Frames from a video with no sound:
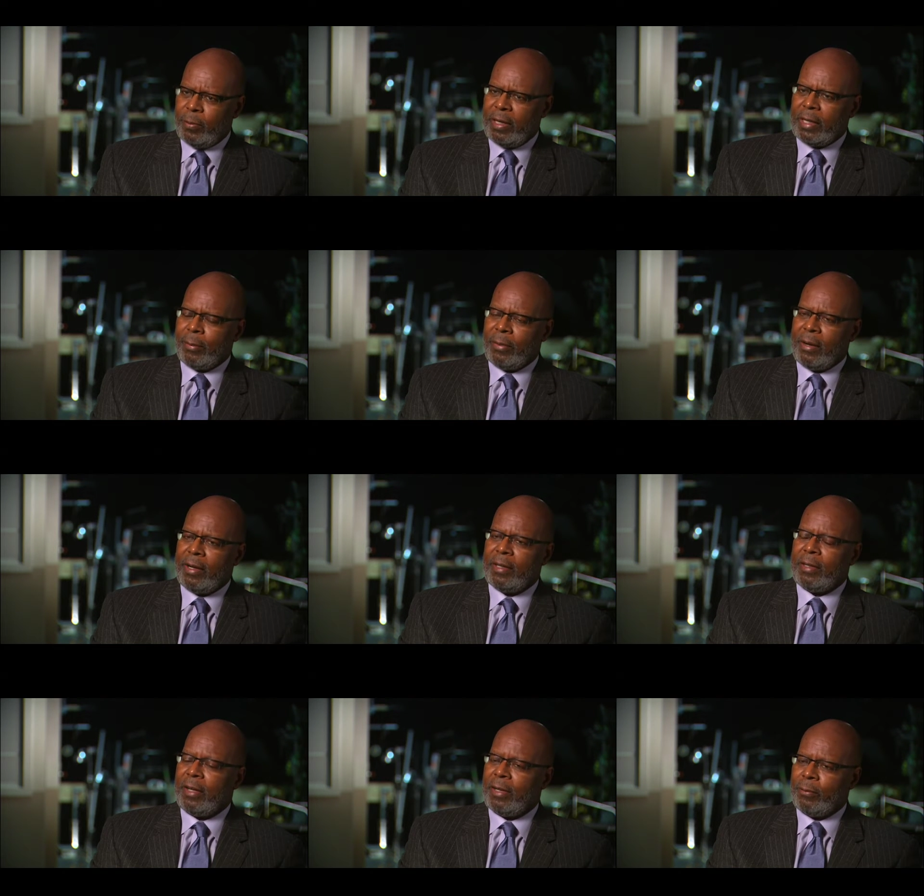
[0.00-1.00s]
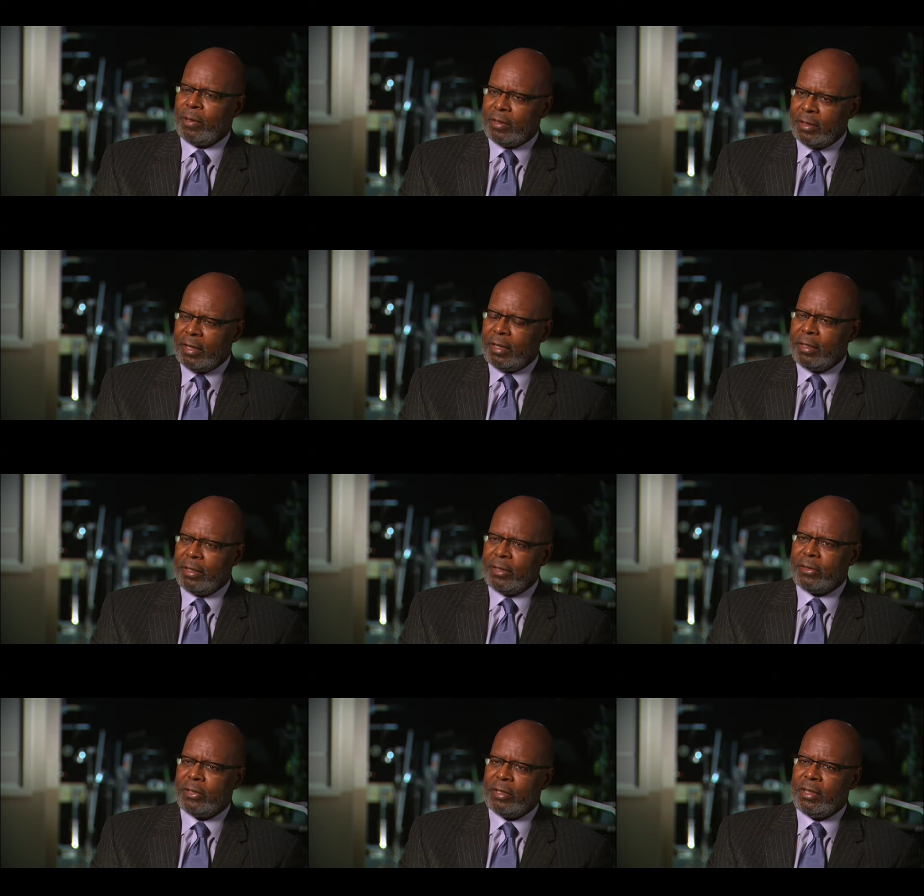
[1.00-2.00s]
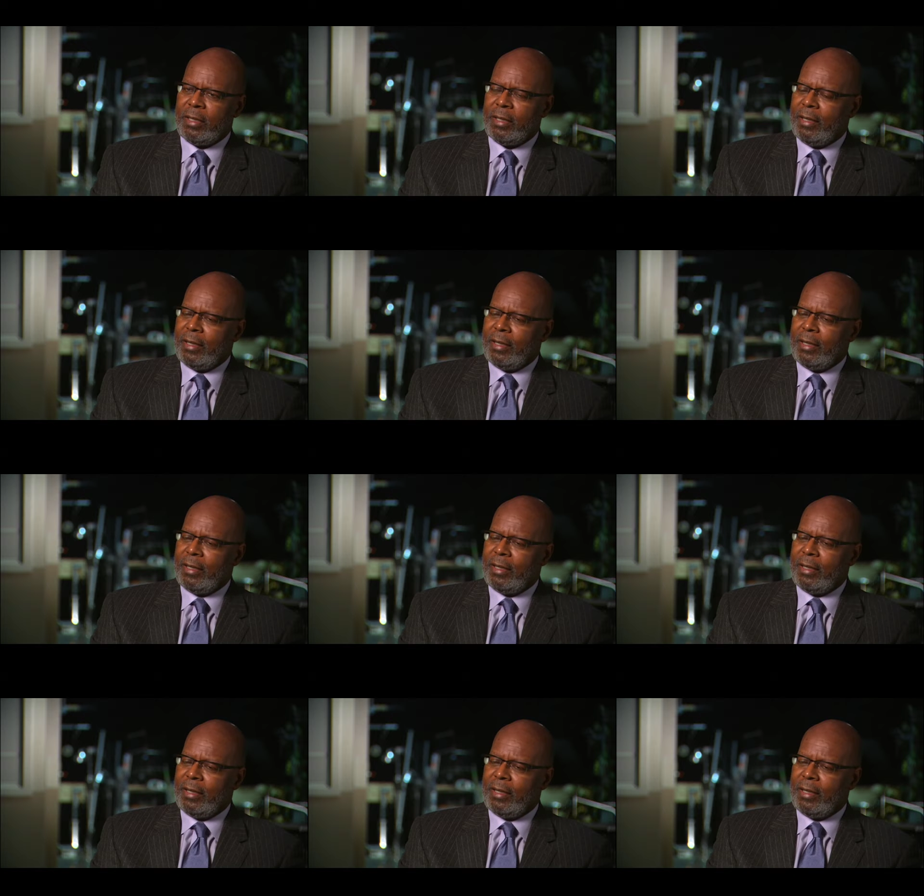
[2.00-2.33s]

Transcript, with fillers: Why They Get Married, and, and once again here, she